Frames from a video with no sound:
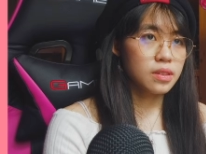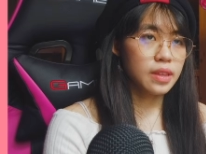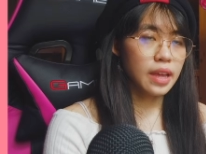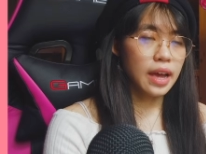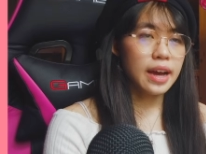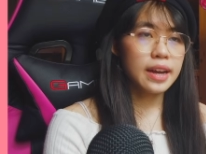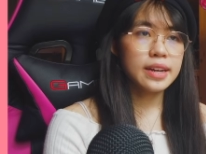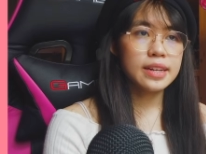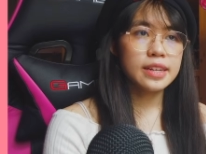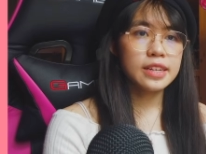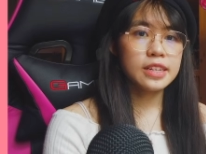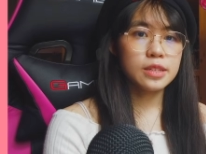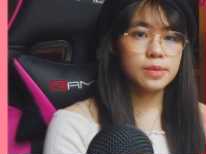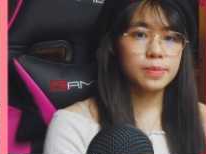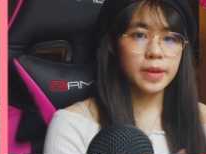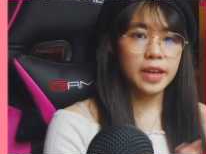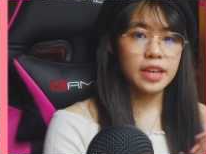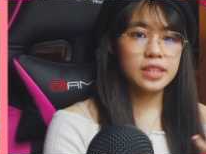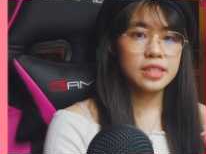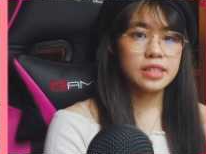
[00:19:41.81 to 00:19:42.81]
That is
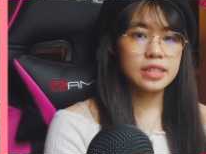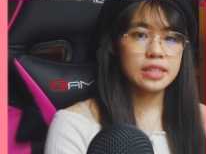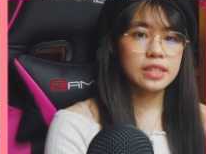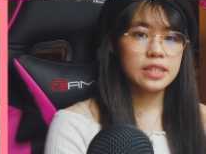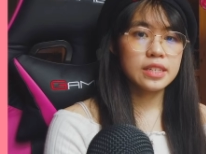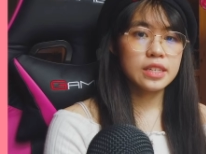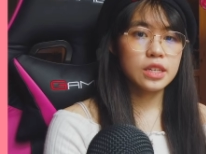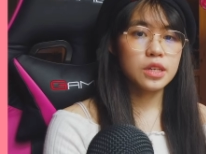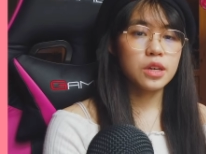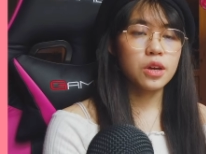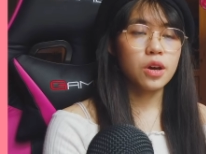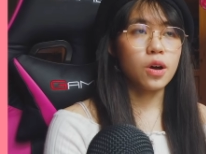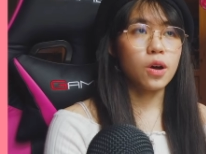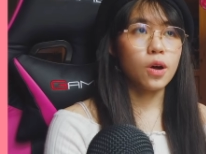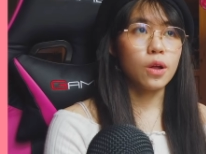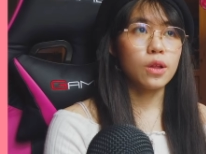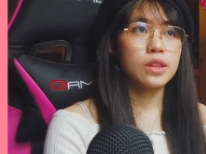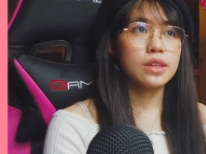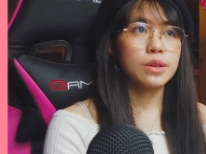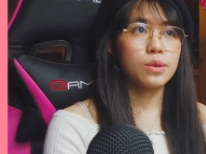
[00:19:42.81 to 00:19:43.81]
basically
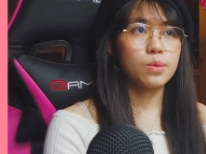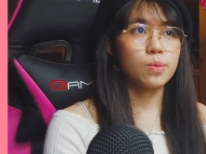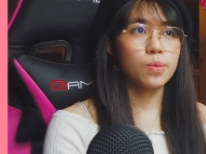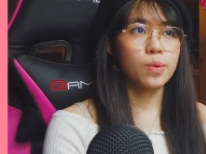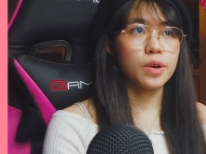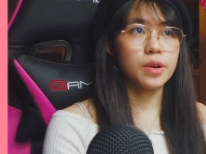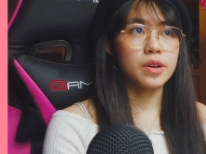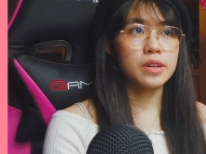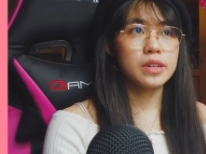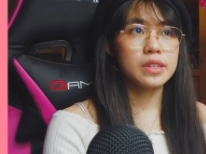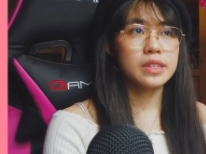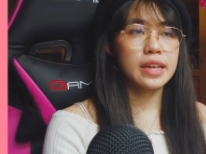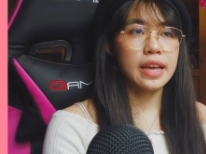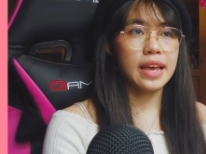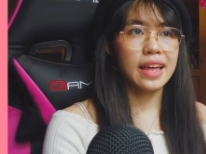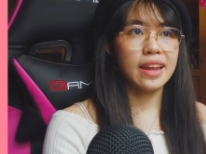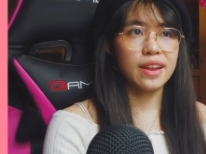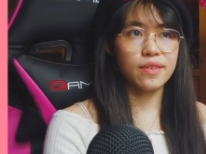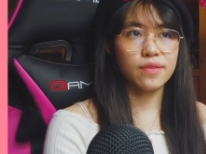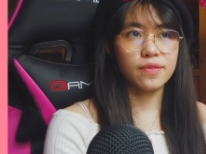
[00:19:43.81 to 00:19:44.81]
all the works
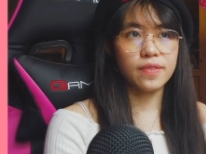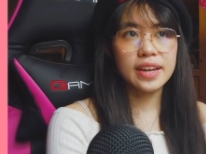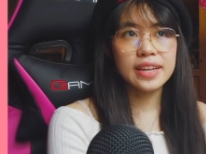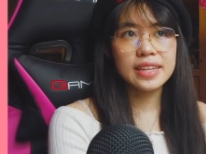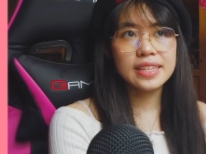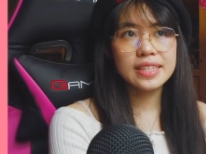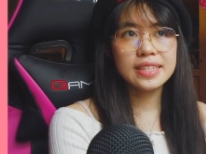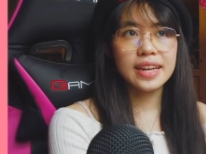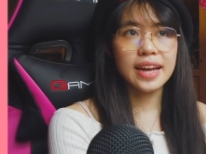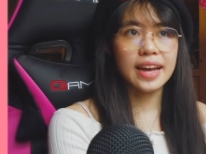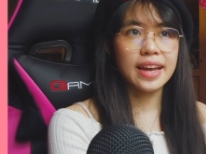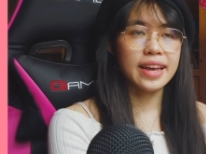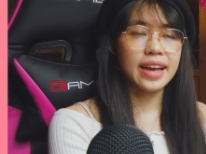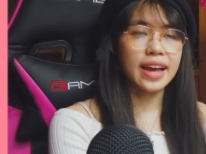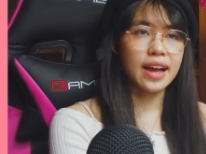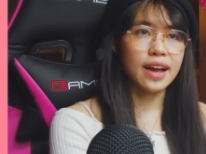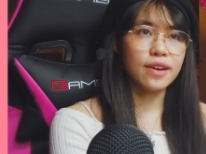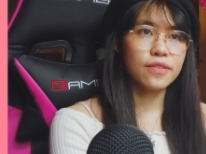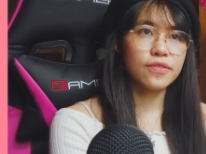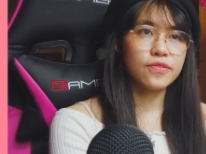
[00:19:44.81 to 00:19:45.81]
and advice I
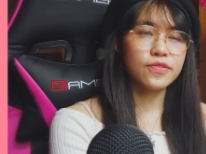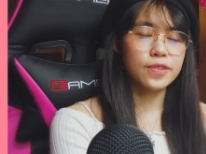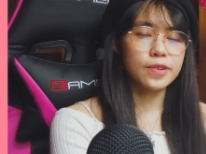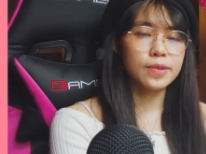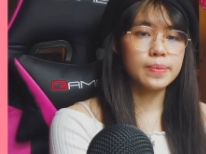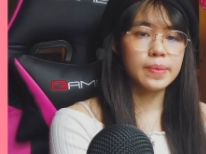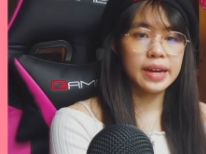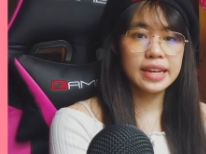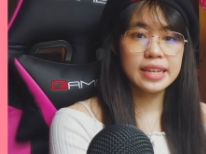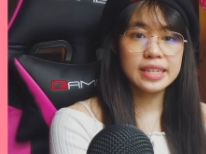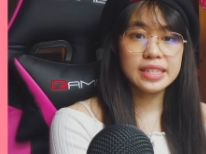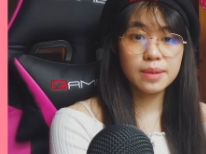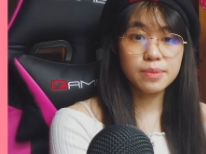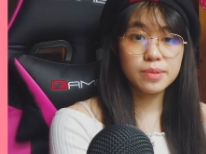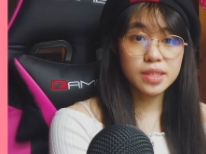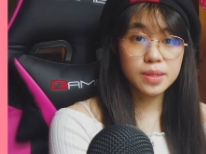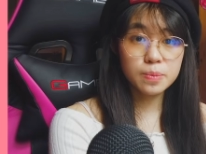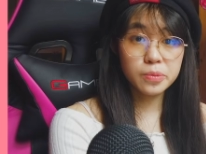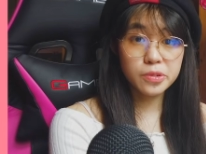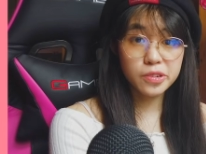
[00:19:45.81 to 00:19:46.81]
have for my
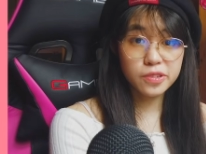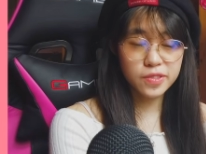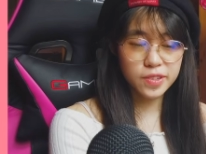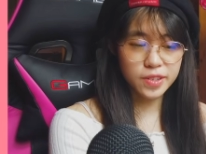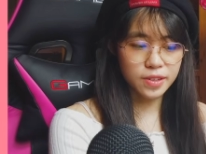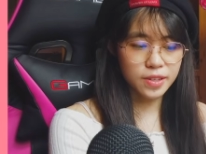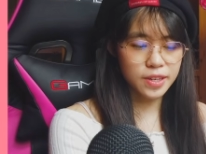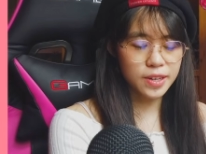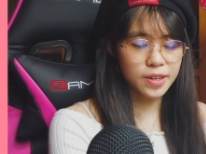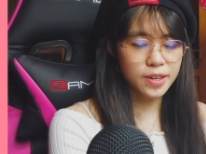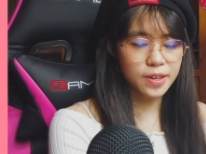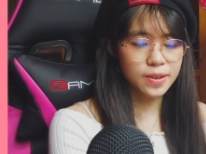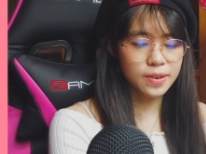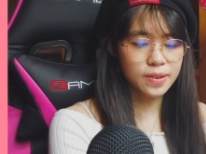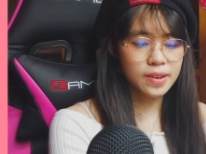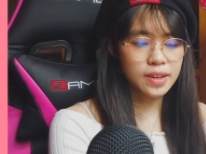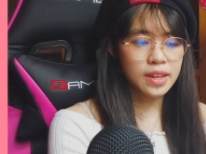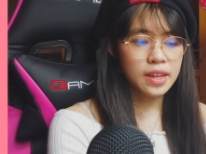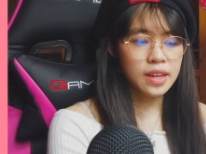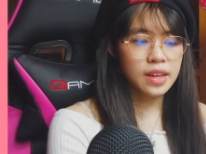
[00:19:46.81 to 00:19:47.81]
accepted portfolio.
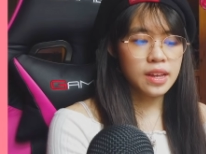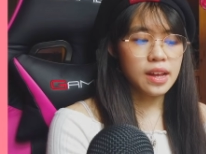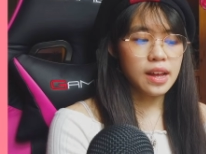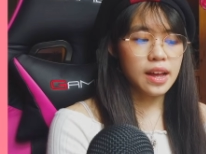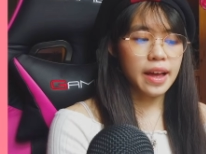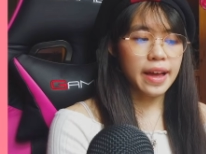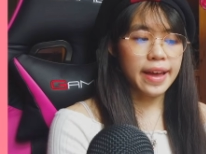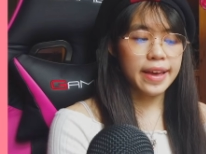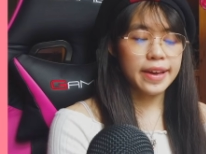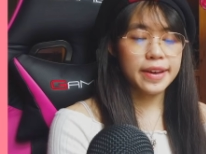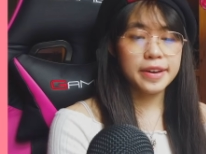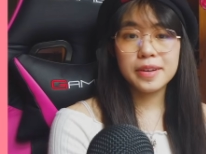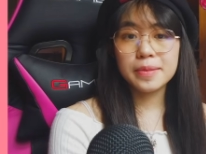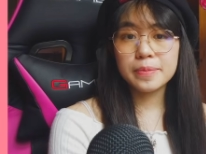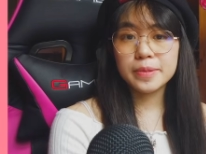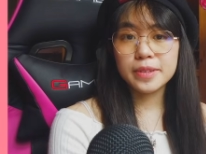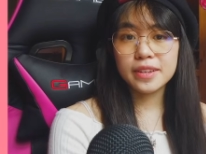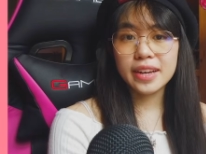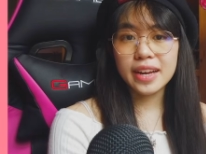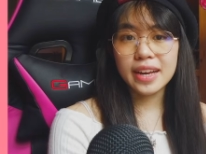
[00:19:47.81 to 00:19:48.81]
I
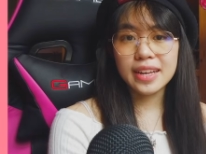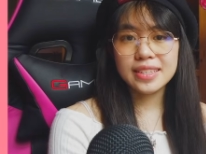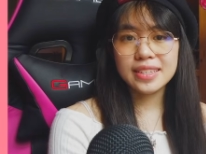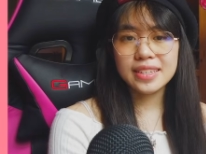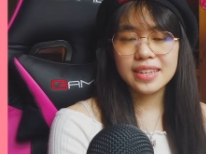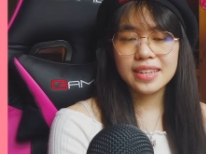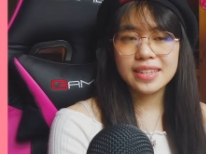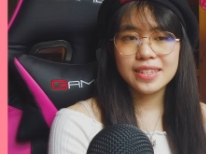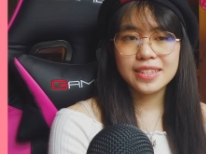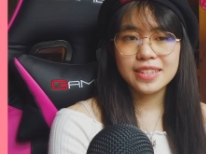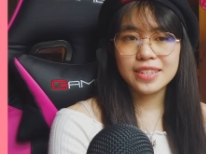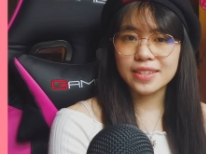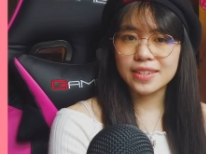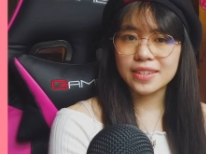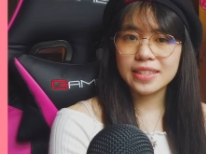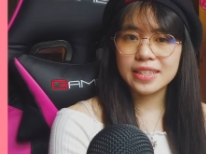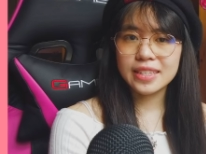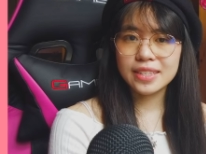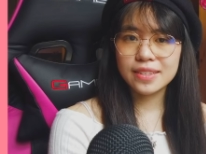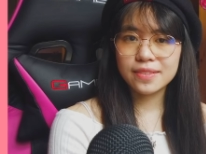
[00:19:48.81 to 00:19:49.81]
hope you guys
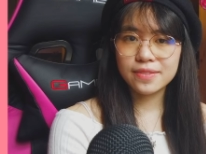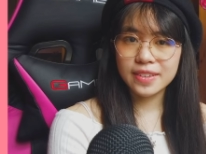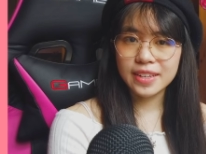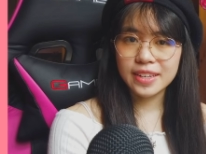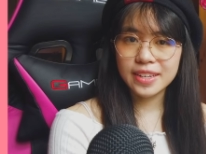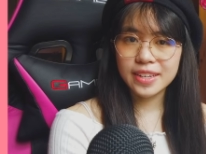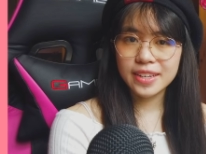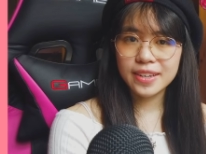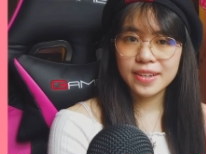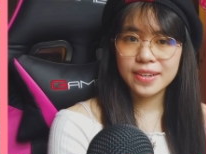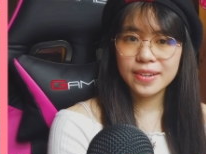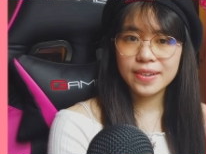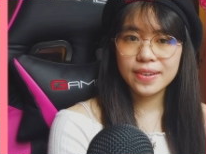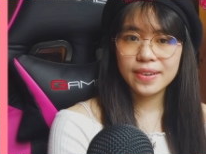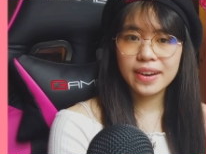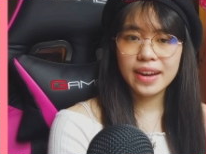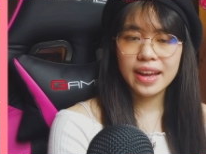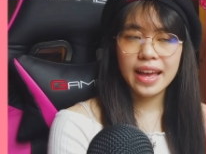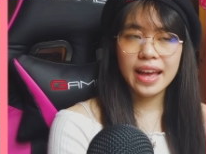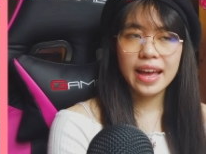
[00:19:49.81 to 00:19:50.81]
enjoyed this
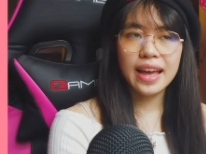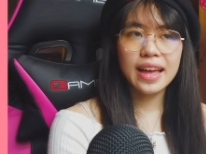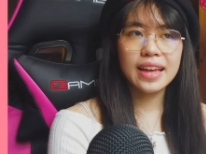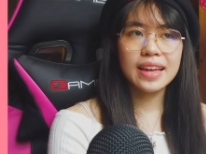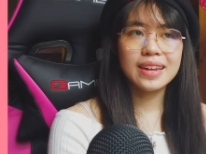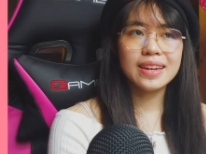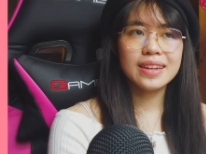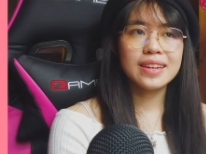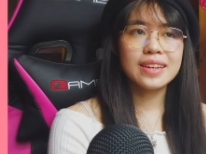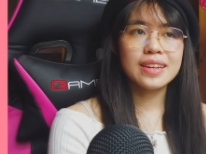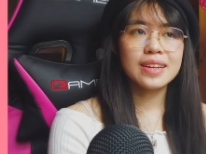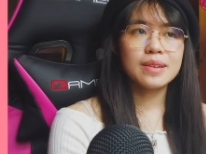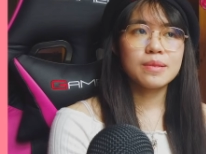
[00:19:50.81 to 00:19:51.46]
video, and